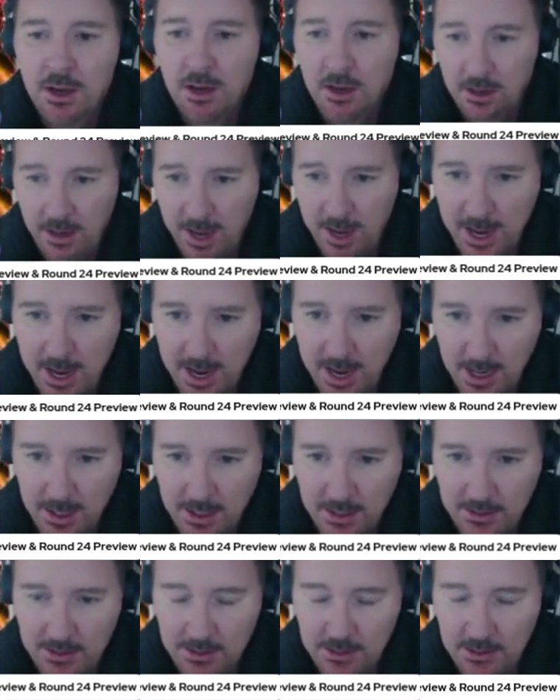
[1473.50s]

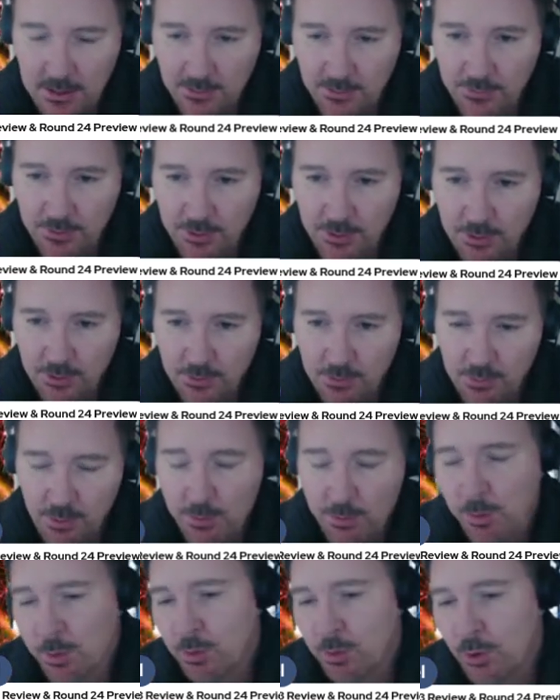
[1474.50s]
And
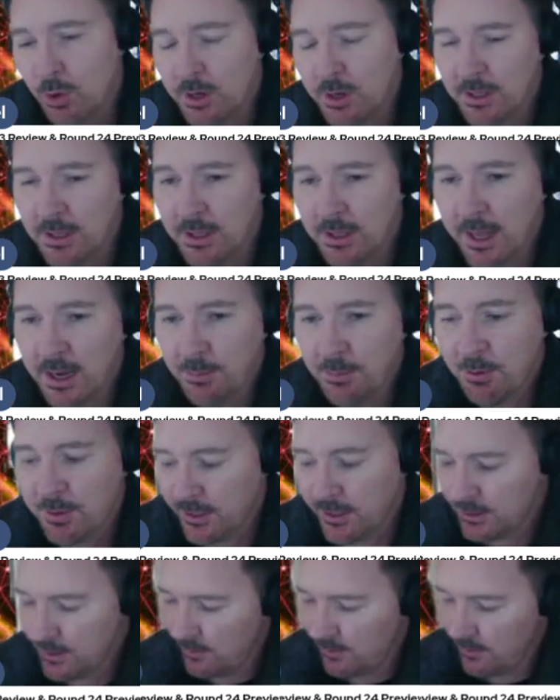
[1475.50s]
we'll look at the ladder
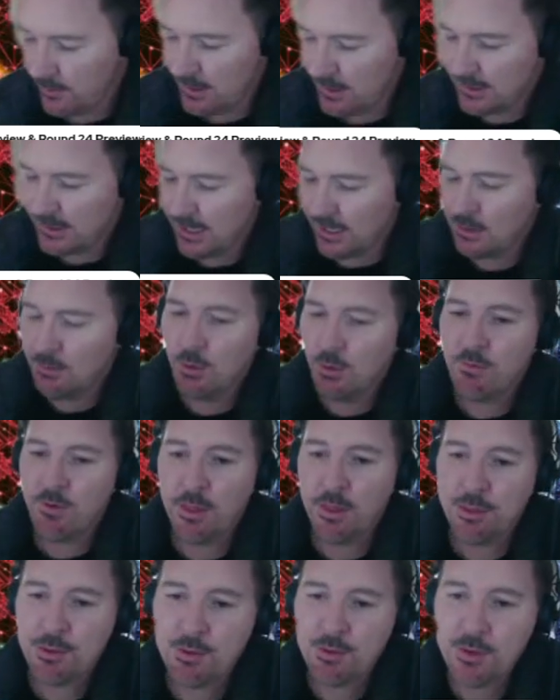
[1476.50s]
predictor in a second. We'll
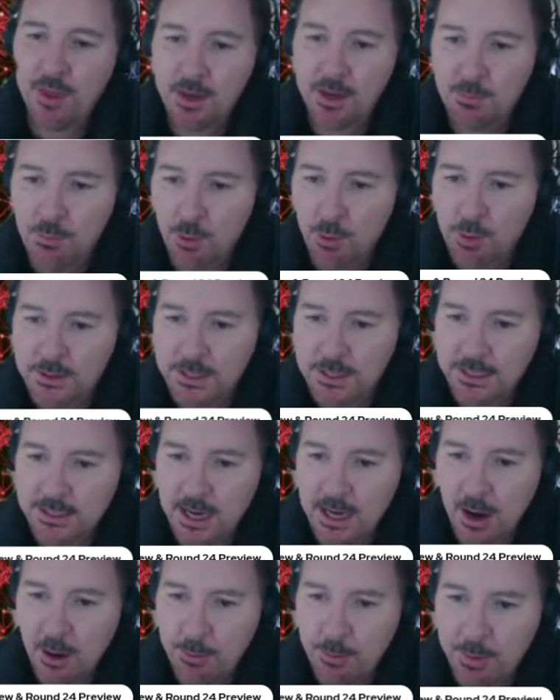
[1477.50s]
run through that in more detail.